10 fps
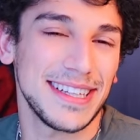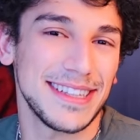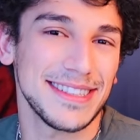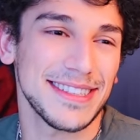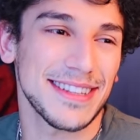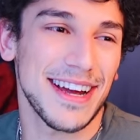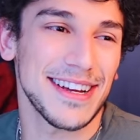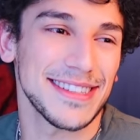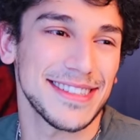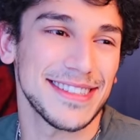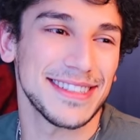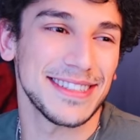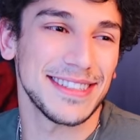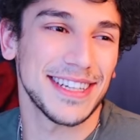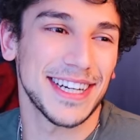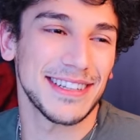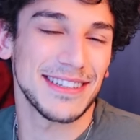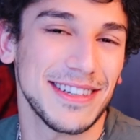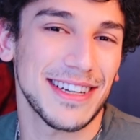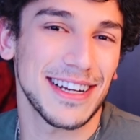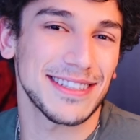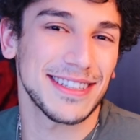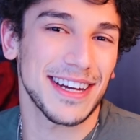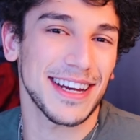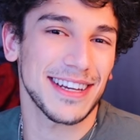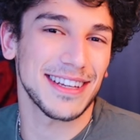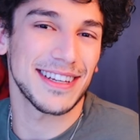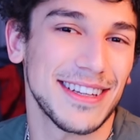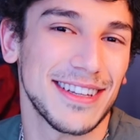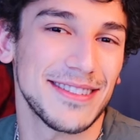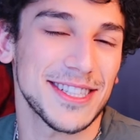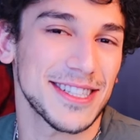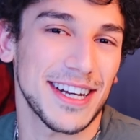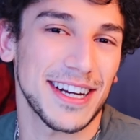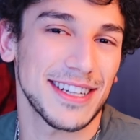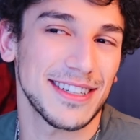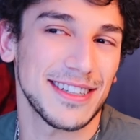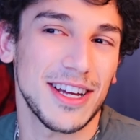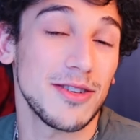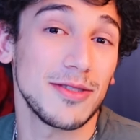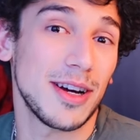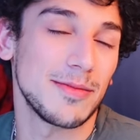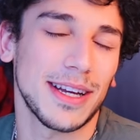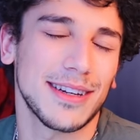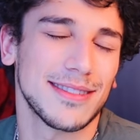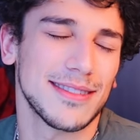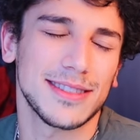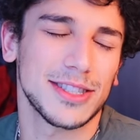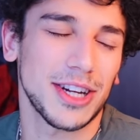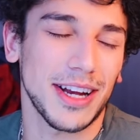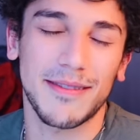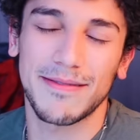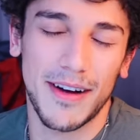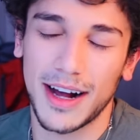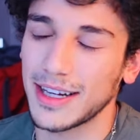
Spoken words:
This is nice. You know, you look nice today. Just kidding. No, I mean, shit, fuck.